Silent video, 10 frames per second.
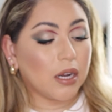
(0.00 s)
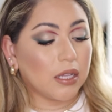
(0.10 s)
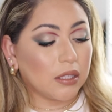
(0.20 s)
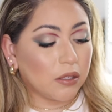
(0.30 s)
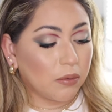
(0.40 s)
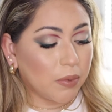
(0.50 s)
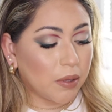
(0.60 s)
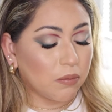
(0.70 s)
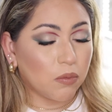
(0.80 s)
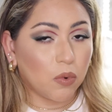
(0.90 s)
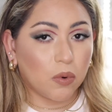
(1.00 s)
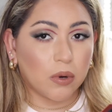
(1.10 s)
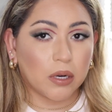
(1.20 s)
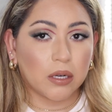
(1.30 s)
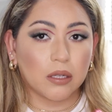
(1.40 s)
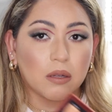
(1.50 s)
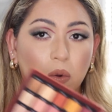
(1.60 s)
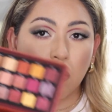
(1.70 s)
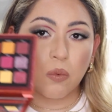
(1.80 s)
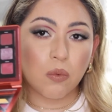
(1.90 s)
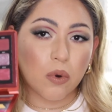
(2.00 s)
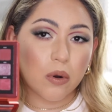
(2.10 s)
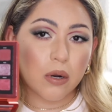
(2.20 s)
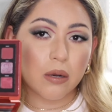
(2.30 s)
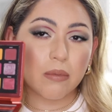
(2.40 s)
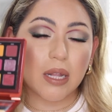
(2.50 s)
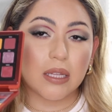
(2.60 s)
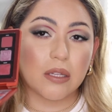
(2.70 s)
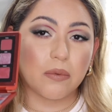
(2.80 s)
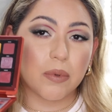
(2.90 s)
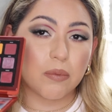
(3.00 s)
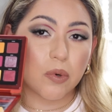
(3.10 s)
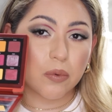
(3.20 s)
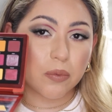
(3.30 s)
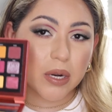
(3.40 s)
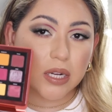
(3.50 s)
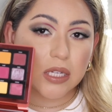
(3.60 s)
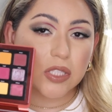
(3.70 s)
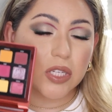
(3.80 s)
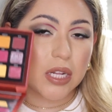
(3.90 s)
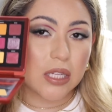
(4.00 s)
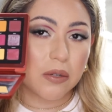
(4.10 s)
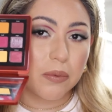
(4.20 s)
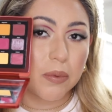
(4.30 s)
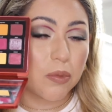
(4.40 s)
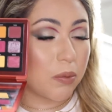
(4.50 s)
a little bit more warm, a little bit more reddish, a little bit more